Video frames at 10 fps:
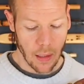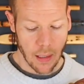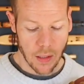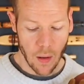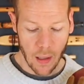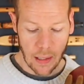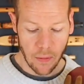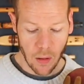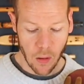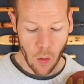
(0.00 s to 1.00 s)
So I'll give
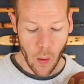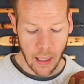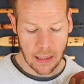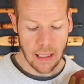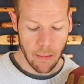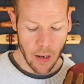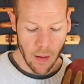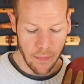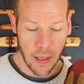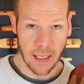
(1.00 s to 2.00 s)
you a quick demo
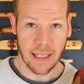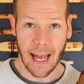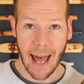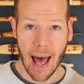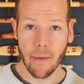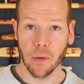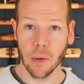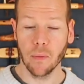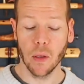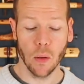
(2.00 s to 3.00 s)
of this. I have a
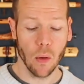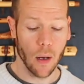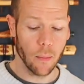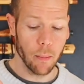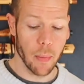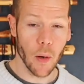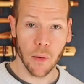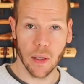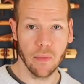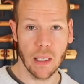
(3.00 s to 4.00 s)
review on
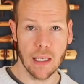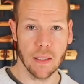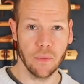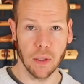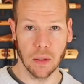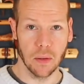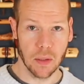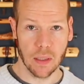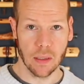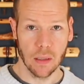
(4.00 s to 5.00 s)
both of these
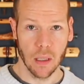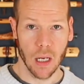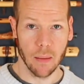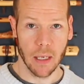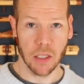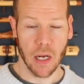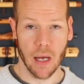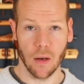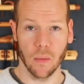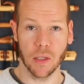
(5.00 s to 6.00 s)
flutes on my
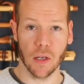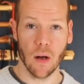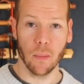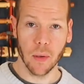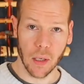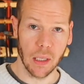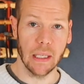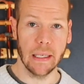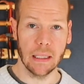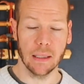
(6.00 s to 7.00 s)
channel, which I'll put a
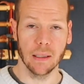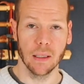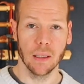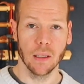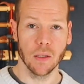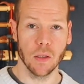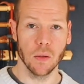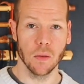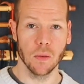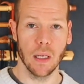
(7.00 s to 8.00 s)
link
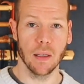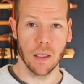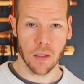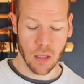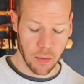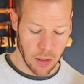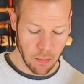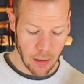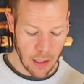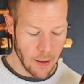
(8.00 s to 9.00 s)
to in the description
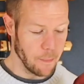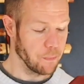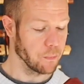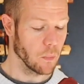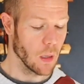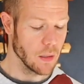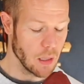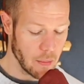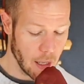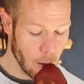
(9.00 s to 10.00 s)
below. So
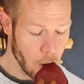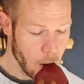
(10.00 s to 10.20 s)
here we go.